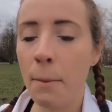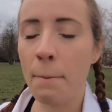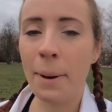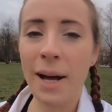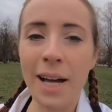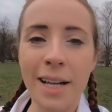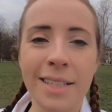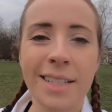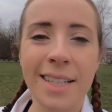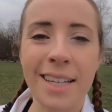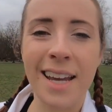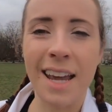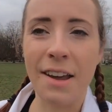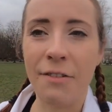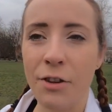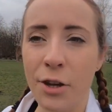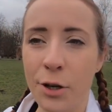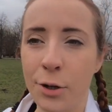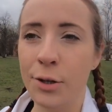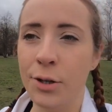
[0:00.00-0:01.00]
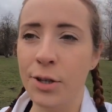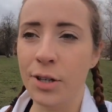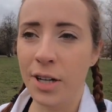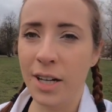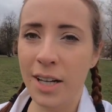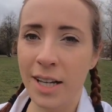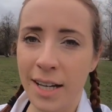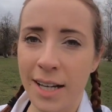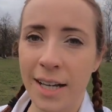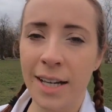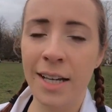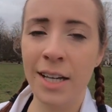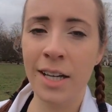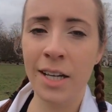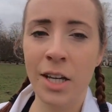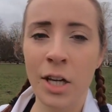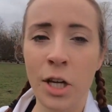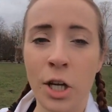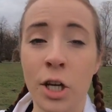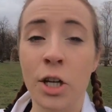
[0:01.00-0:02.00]
But if you're
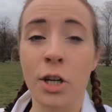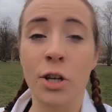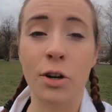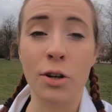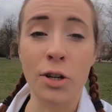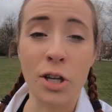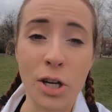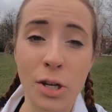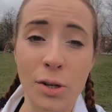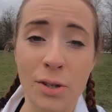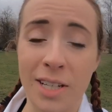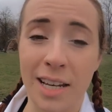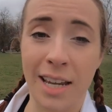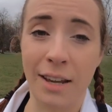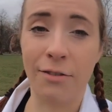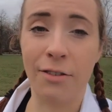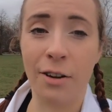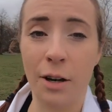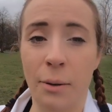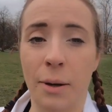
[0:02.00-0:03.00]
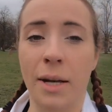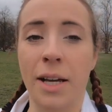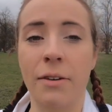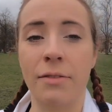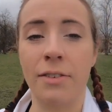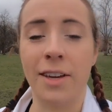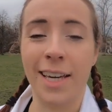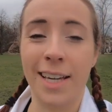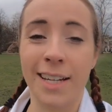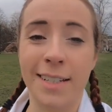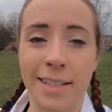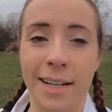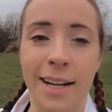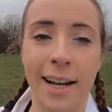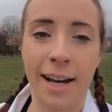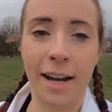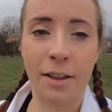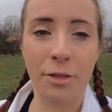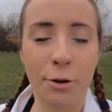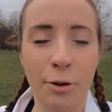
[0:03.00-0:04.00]
not usually following a vegan
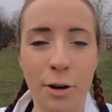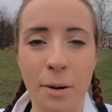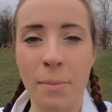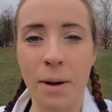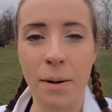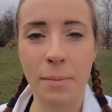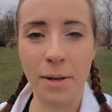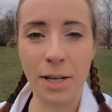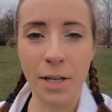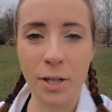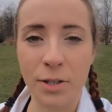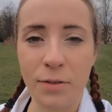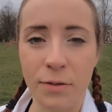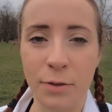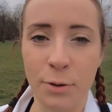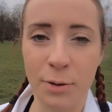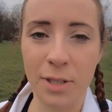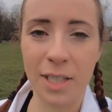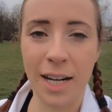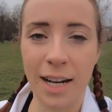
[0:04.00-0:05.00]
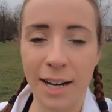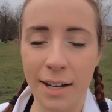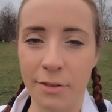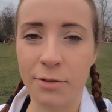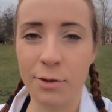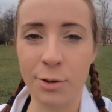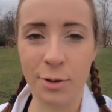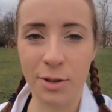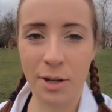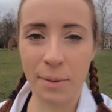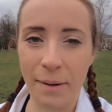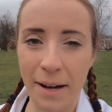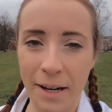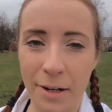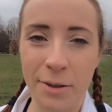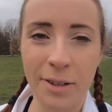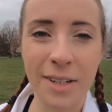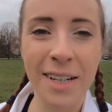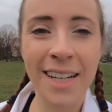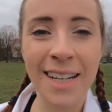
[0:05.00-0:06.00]
diet, I thought it might be useful to kind of talk
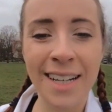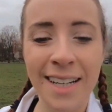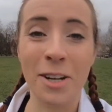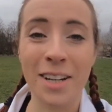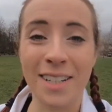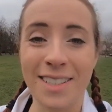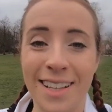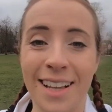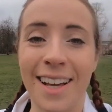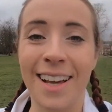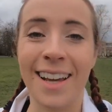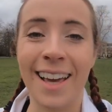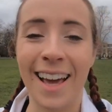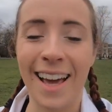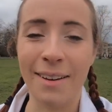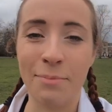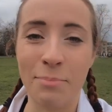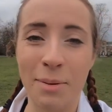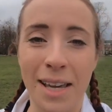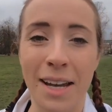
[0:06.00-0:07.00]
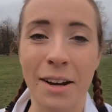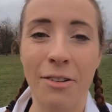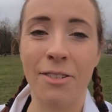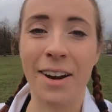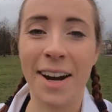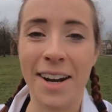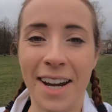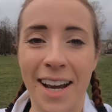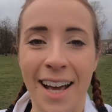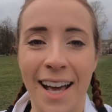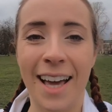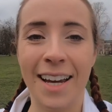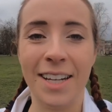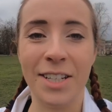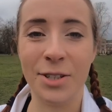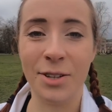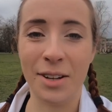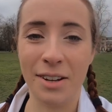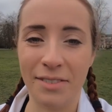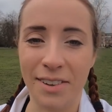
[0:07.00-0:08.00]
about what it's like being a runner and
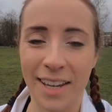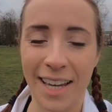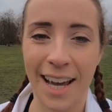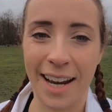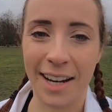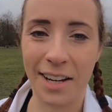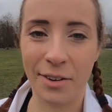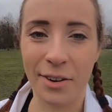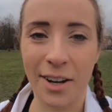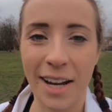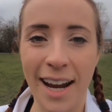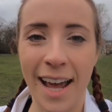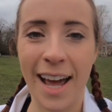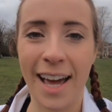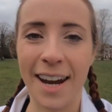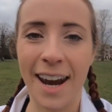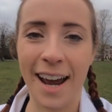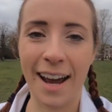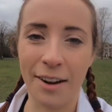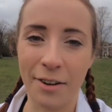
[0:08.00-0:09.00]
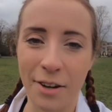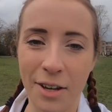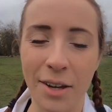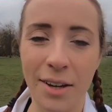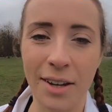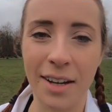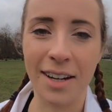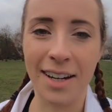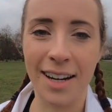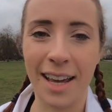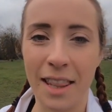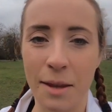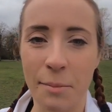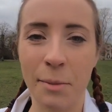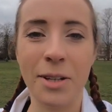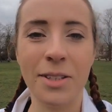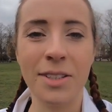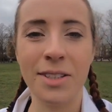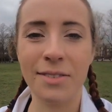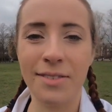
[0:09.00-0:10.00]
doing Veganuary and how you can get the
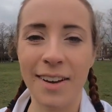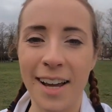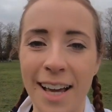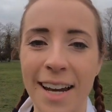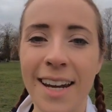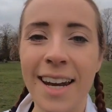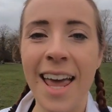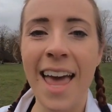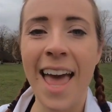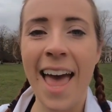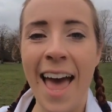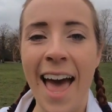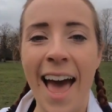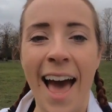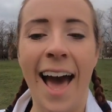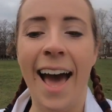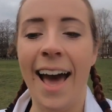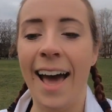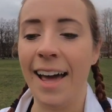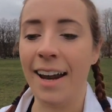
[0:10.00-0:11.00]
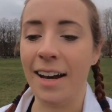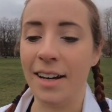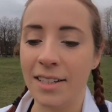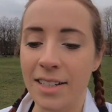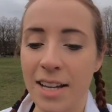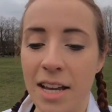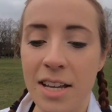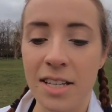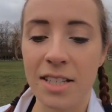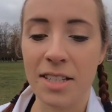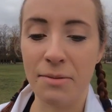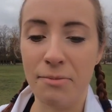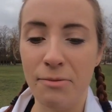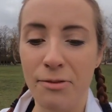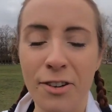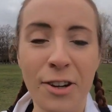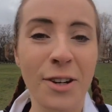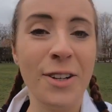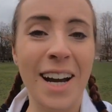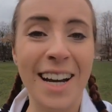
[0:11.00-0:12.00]
most of it and some
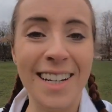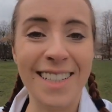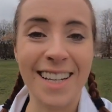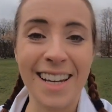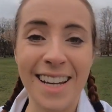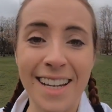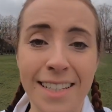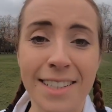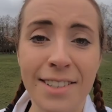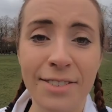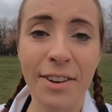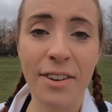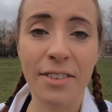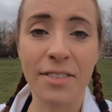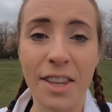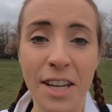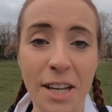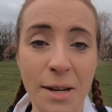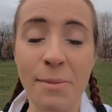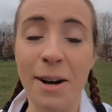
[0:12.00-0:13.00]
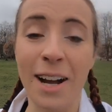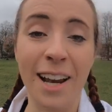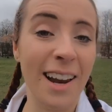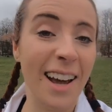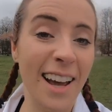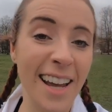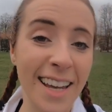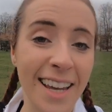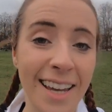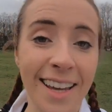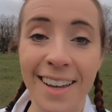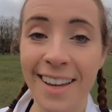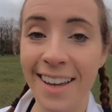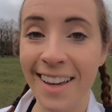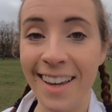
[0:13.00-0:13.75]
food ideas that you might like.